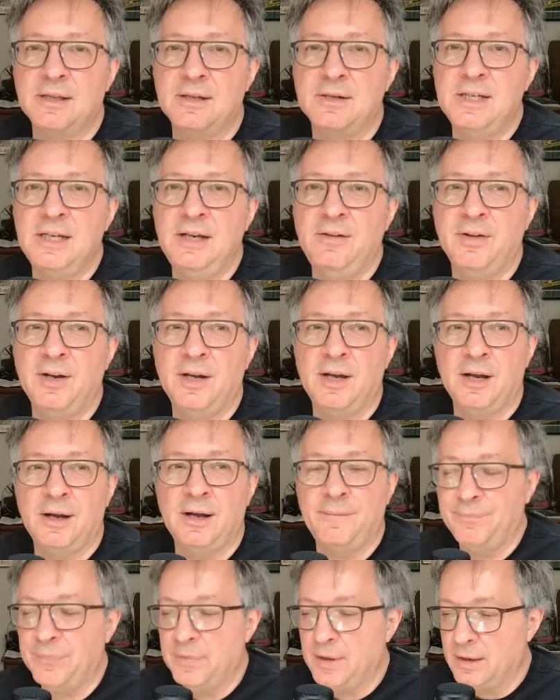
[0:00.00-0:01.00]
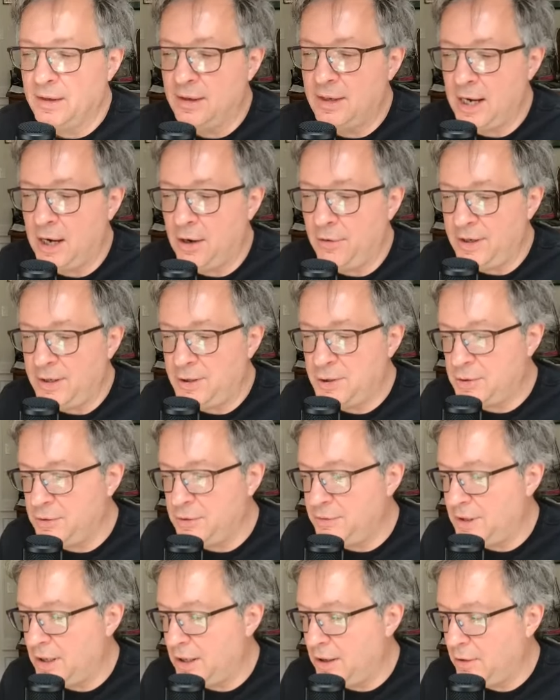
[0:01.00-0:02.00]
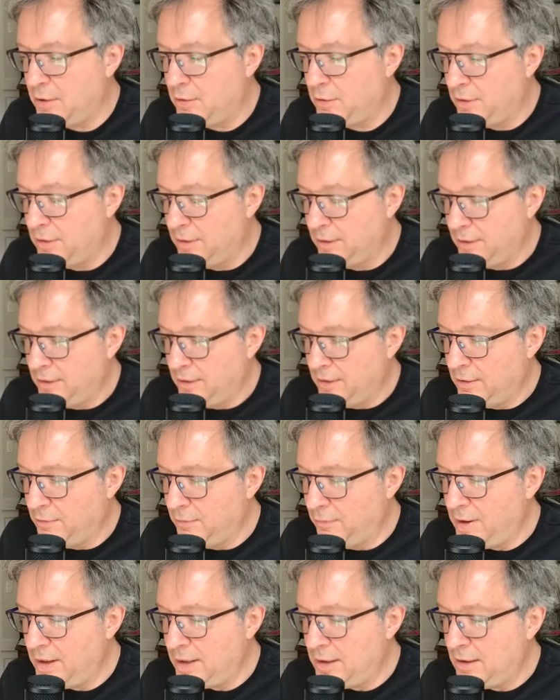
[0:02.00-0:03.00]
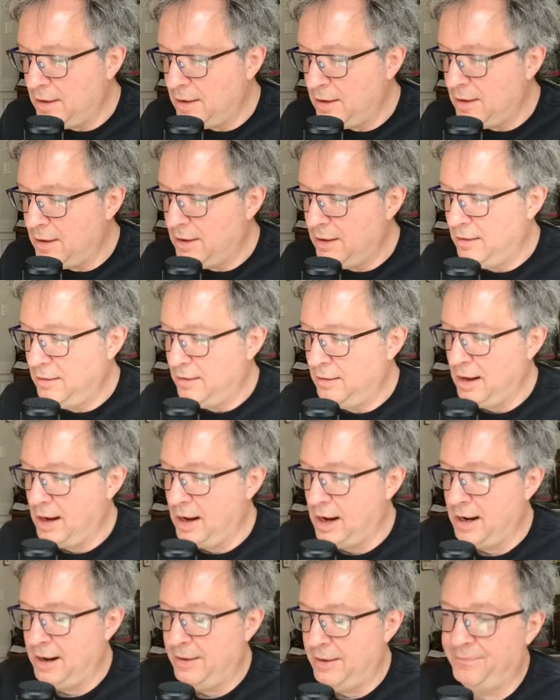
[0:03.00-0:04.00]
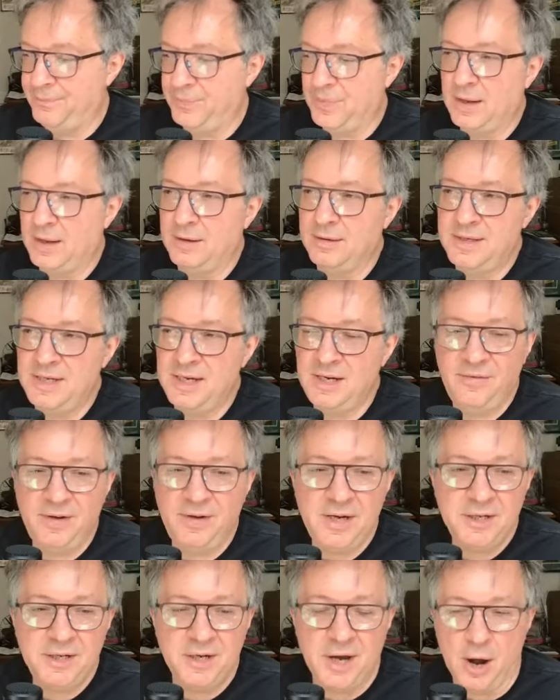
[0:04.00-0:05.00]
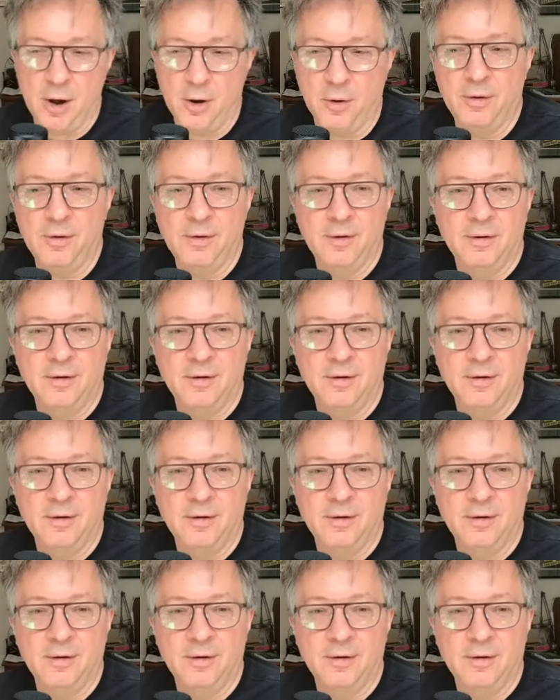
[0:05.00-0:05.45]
There's even a Gary Trudeau written TV show